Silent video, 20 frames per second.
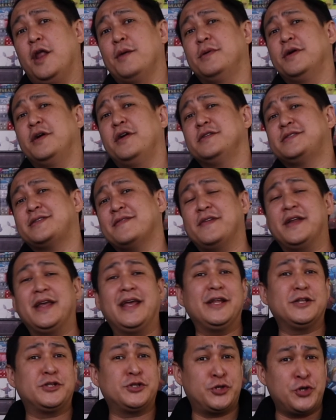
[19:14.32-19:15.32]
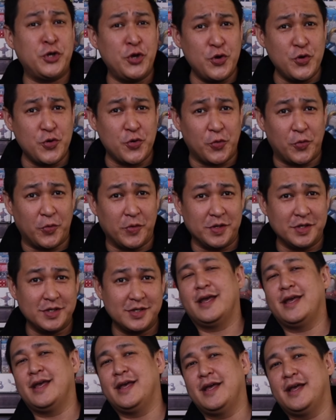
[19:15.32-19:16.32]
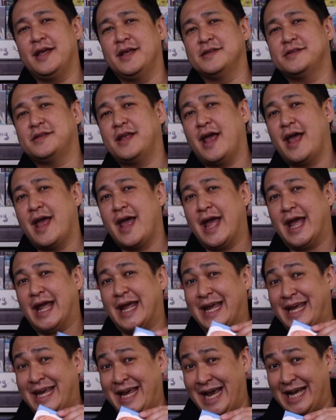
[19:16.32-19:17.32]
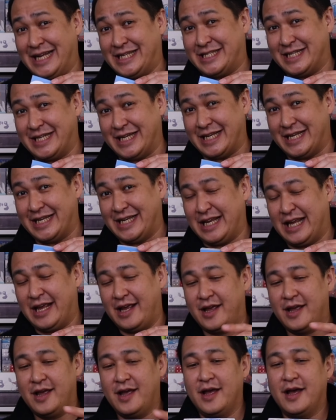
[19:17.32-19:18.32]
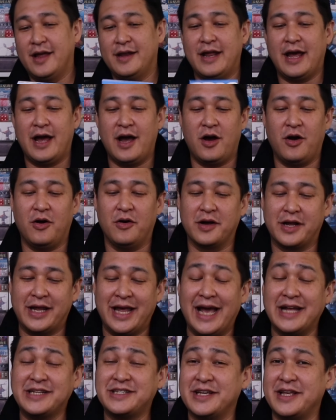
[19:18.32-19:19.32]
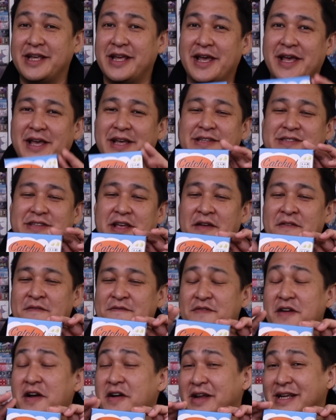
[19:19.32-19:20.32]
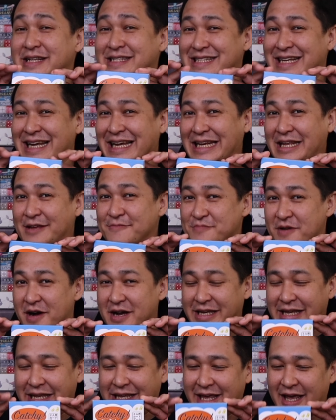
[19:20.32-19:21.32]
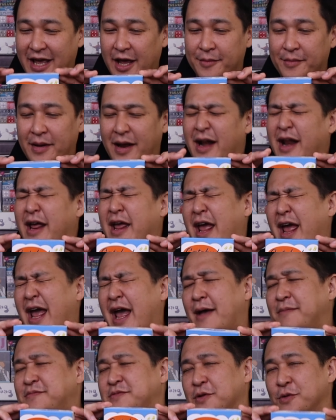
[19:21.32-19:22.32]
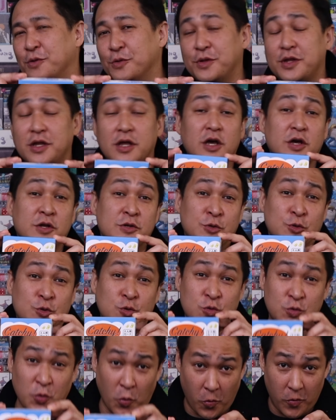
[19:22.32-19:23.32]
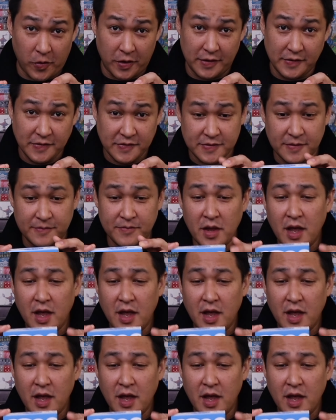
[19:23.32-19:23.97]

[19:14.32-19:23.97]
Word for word: Number seventy-two is Catchy! Now, Catchy is a very tiny pocket game. I absolutely adore it.